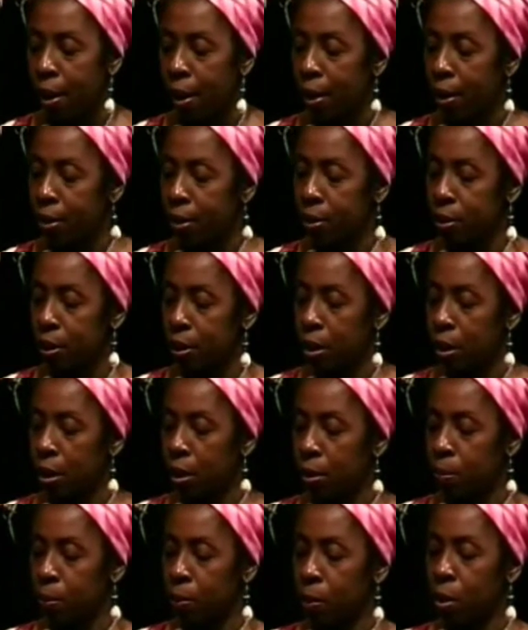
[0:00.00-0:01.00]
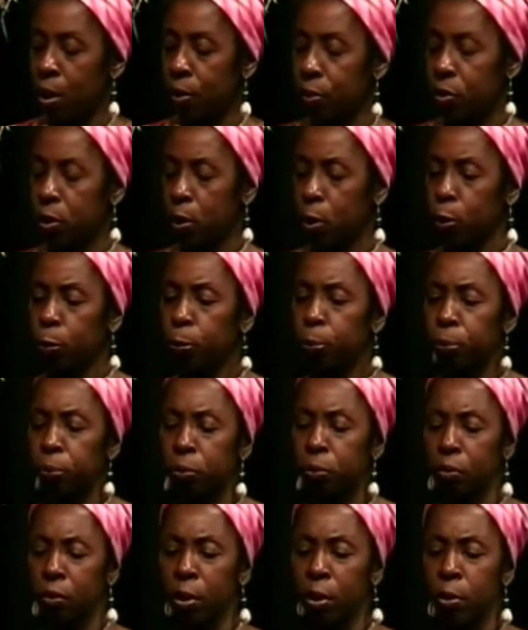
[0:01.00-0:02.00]
And also
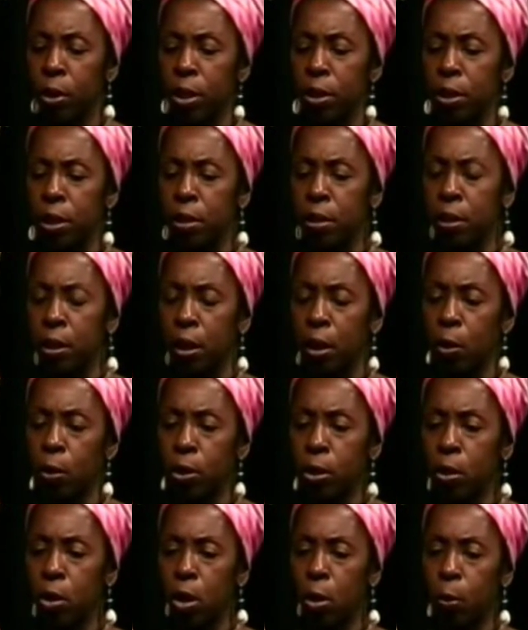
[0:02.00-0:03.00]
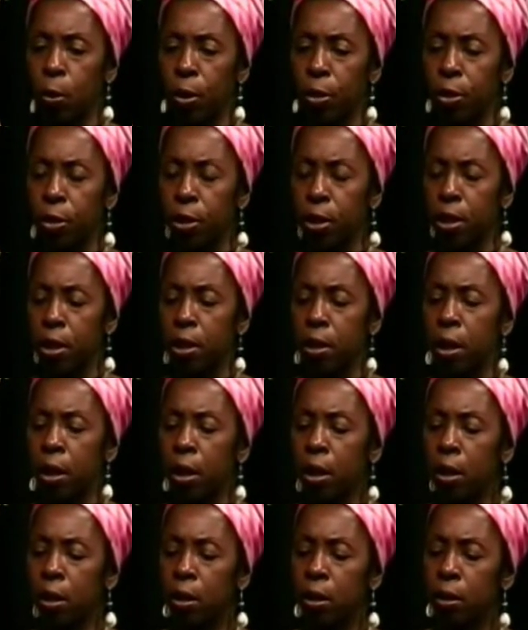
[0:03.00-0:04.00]
it goes along with
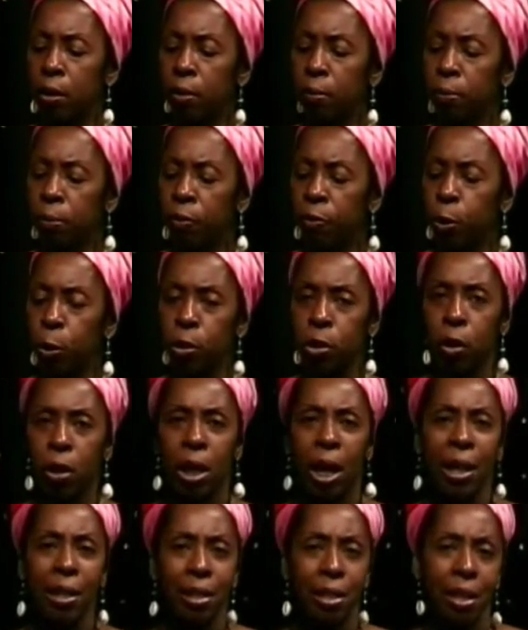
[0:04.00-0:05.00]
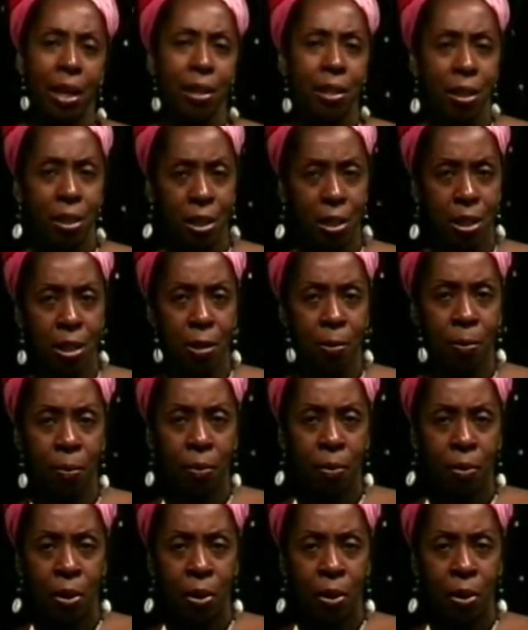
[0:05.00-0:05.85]
the focus on identity,